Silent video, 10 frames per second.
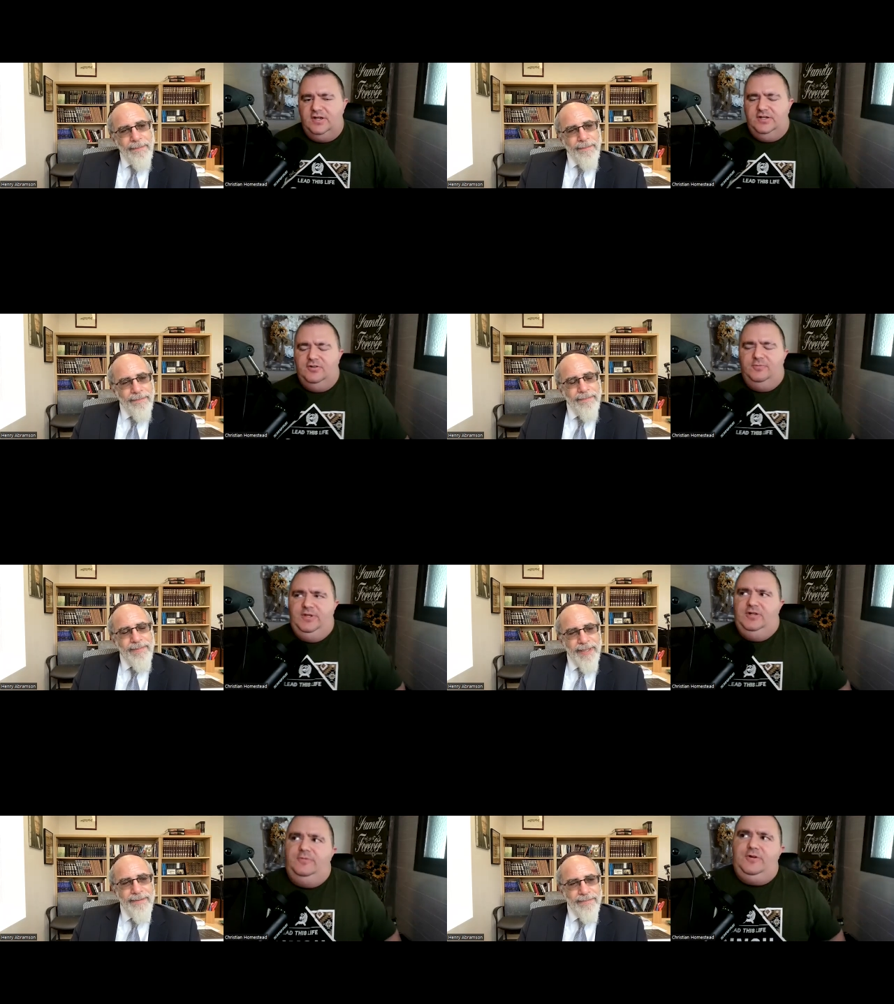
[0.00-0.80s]
Speaker 1: Sorry, don't mean
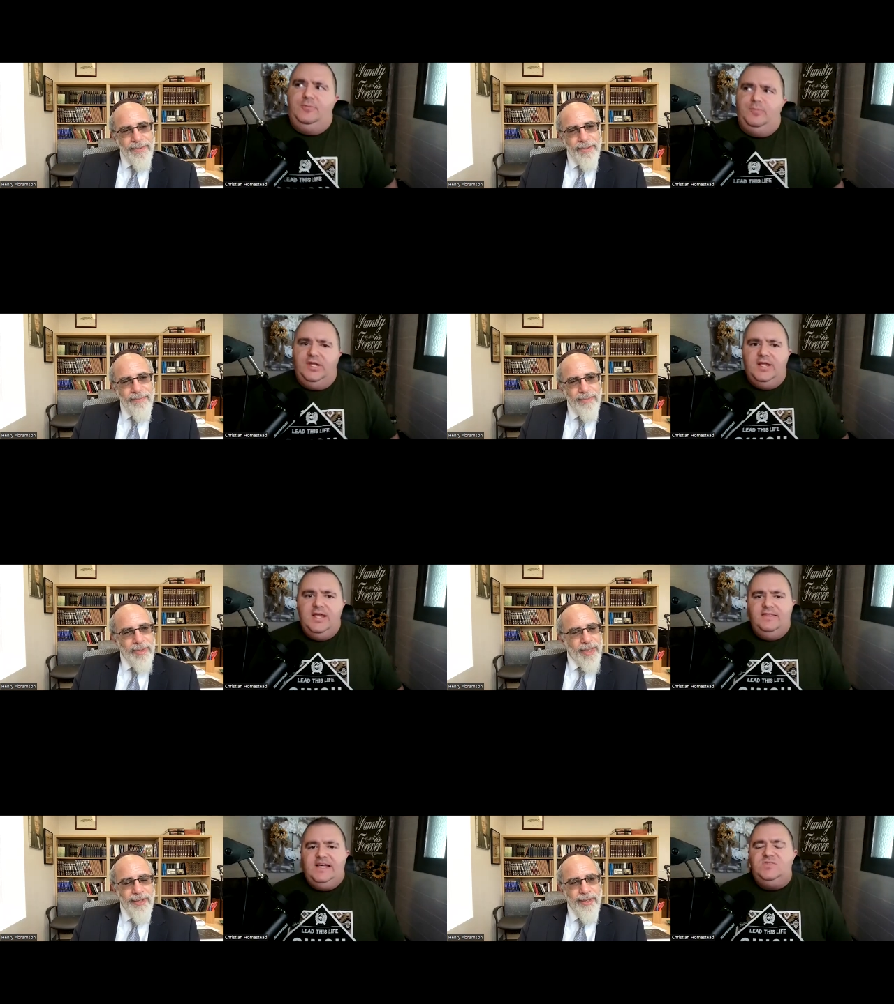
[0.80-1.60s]
to interrupt, but
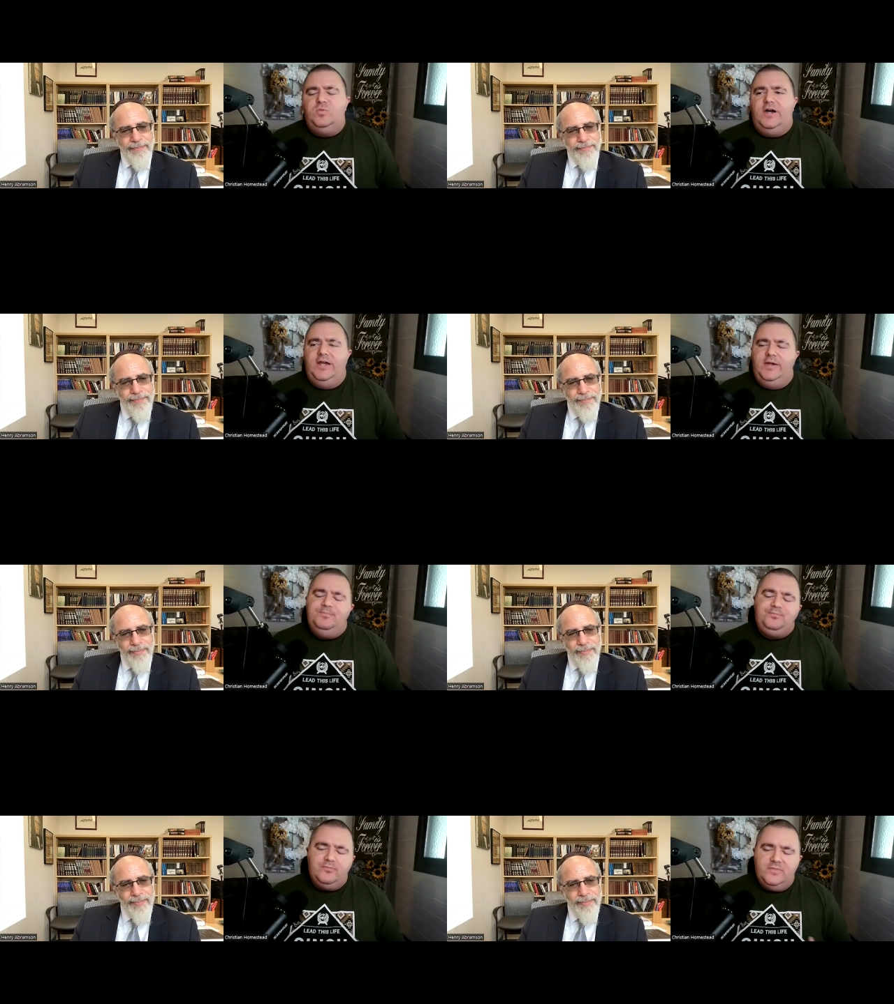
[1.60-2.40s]
that's know. why
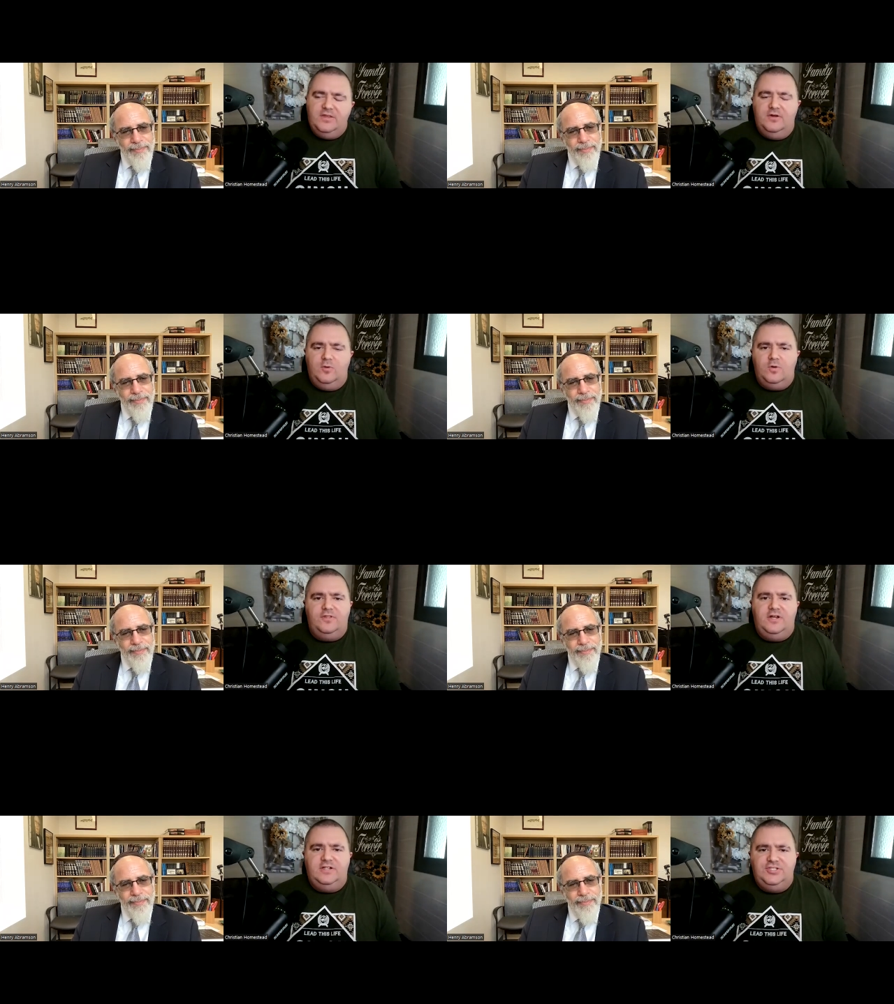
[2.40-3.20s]
the
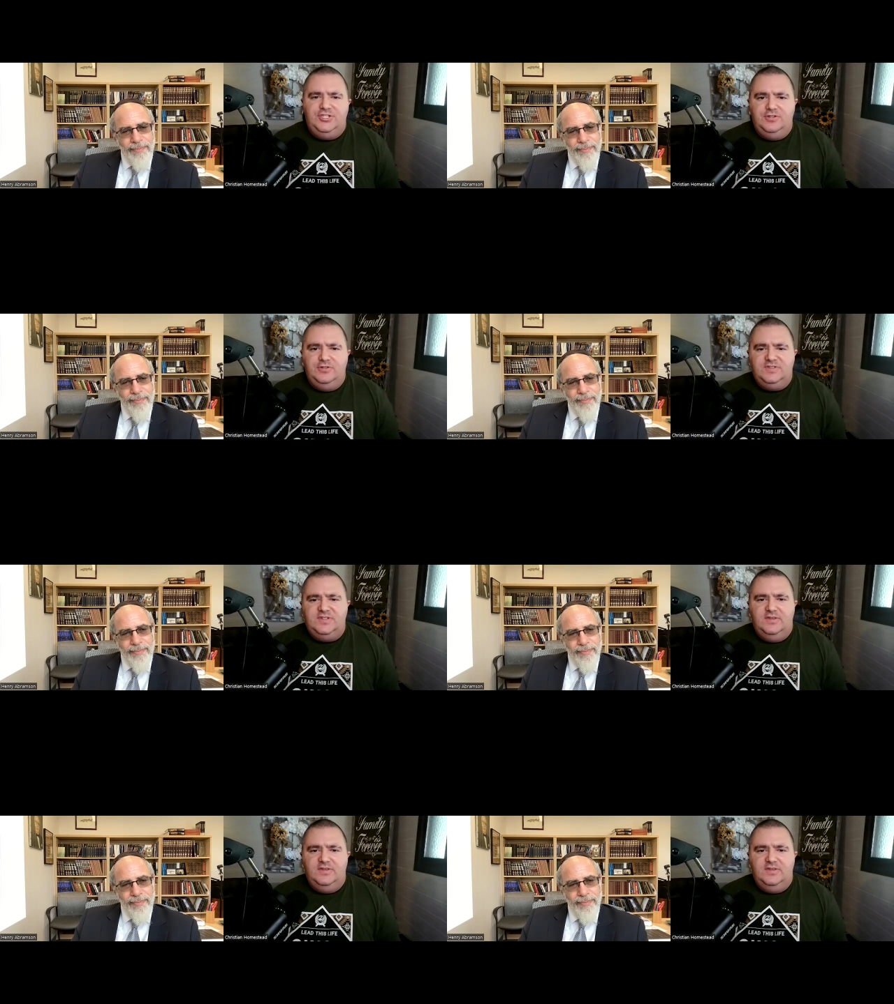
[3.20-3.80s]
Orthodox Jews.